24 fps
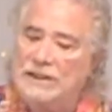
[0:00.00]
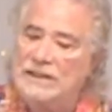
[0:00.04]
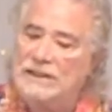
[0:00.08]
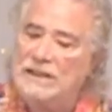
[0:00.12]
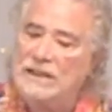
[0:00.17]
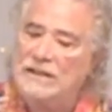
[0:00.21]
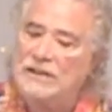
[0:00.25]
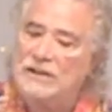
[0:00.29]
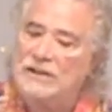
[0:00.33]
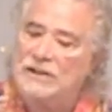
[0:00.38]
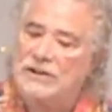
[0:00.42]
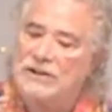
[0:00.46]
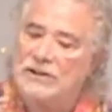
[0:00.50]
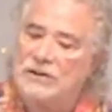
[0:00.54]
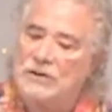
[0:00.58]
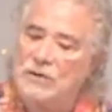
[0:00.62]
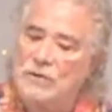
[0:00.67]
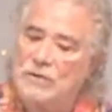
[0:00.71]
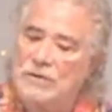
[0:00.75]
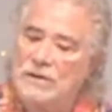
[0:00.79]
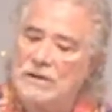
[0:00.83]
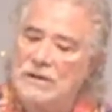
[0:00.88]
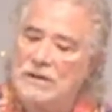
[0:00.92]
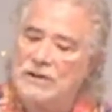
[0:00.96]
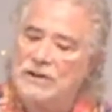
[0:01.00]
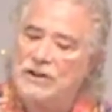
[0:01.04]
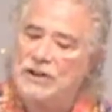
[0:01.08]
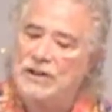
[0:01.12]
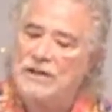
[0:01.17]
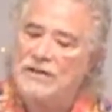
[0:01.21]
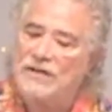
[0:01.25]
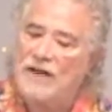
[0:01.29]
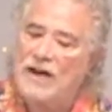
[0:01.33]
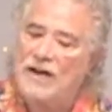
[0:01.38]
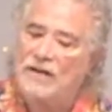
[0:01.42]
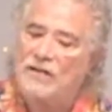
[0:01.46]
He said, the student
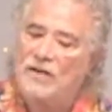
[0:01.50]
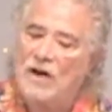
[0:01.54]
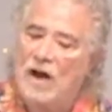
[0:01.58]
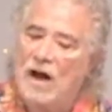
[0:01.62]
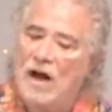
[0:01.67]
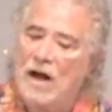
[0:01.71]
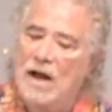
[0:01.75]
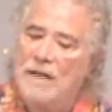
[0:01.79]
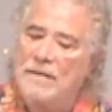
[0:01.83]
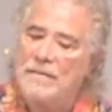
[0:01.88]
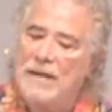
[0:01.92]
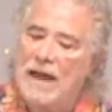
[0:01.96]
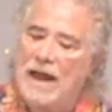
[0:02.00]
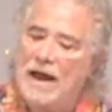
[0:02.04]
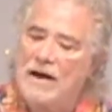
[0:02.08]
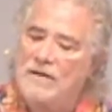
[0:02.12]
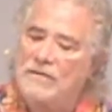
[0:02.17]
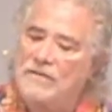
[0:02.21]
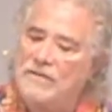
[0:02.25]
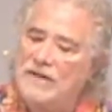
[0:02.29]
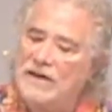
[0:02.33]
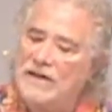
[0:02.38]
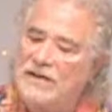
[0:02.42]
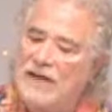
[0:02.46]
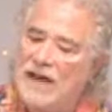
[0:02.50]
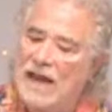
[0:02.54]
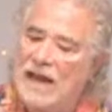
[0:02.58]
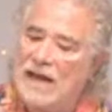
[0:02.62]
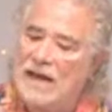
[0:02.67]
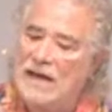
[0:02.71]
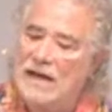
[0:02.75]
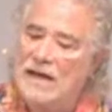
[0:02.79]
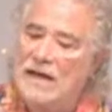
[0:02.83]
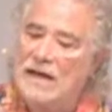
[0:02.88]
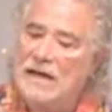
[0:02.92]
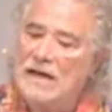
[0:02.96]
should take time every
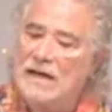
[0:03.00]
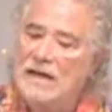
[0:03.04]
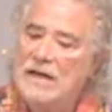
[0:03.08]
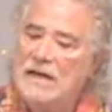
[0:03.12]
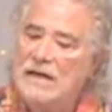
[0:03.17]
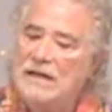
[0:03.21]
day